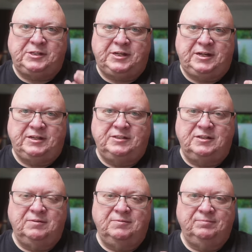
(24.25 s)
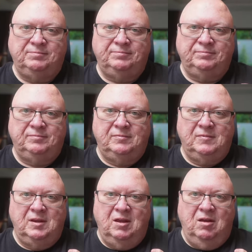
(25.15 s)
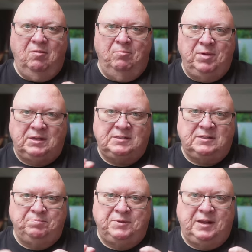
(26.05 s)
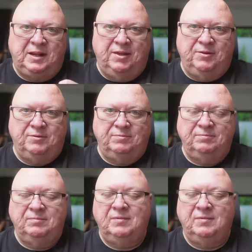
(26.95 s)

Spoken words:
cheese mixed up together,